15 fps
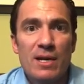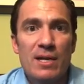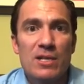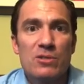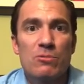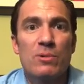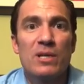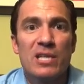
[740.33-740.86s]
And
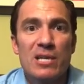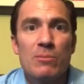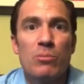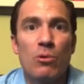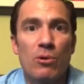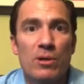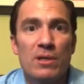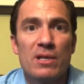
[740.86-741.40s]
it's really
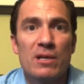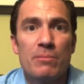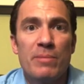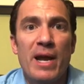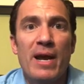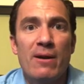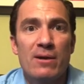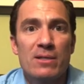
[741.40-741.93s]
important that
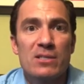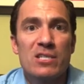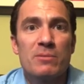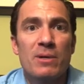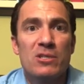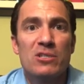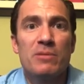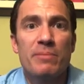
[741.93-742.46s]
parents,
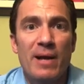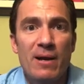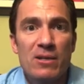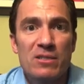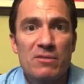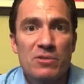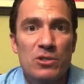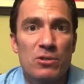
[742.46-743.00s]
especially
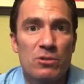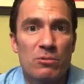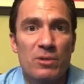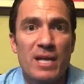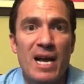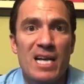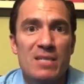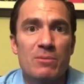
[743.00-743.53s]
parents of children
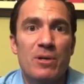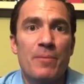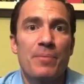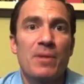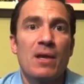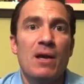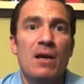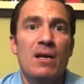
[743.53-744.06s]
with
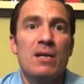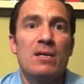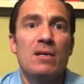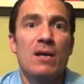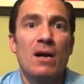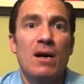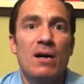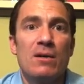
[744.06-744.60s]
asthma,
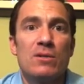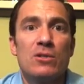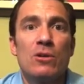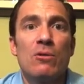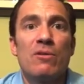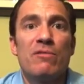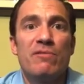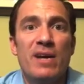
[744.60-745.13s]

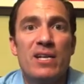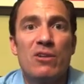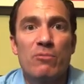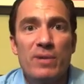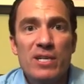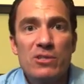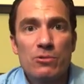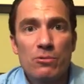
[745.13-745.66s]
go to
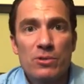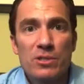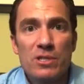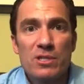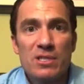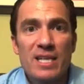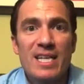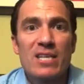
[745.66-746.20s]
vetted
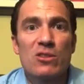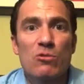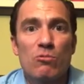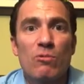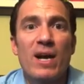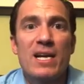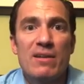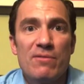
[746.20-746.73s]
resources and they get the
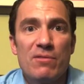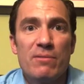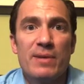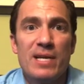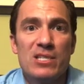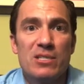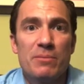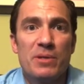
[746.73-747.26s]
right
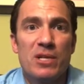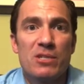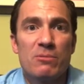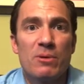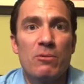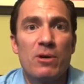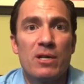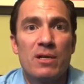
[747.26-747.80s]
information,
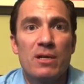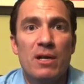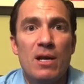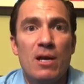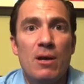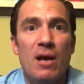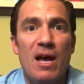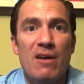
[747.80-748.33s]
because we want to
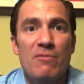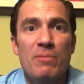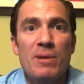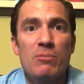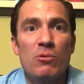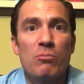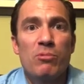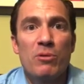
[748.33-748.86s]
have
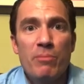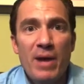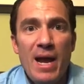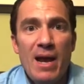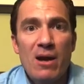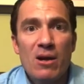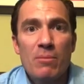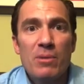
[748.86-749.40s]
people
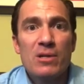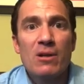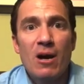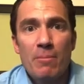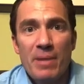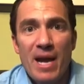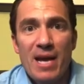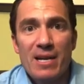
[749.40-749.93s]
prepare but
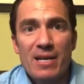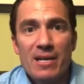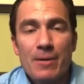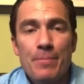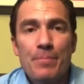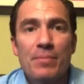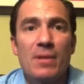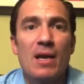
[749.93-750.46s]
not
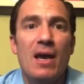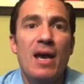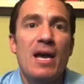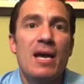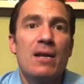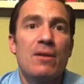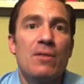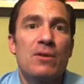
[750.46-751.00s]
panic.
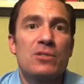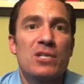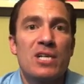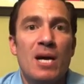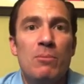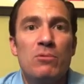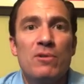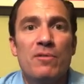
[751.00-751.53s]
And there's a
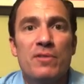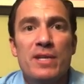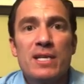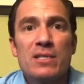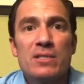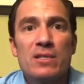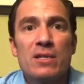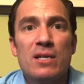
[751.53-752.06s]
couple of
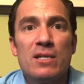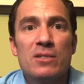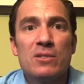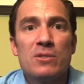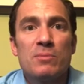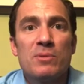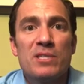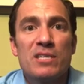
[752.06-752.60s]
things
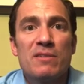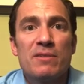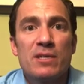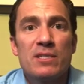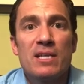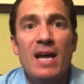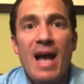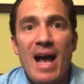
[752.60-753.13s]
in
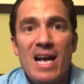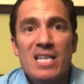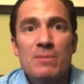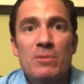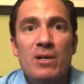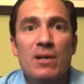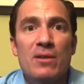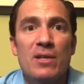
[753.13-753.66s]
specific to
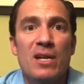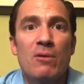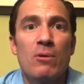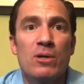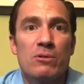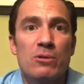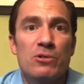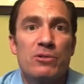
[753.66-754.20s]
asthma that I
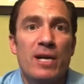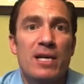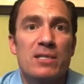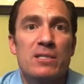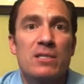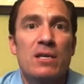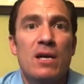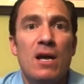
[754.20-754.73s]
want to
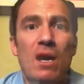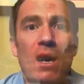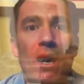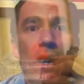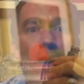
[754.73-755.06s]
address.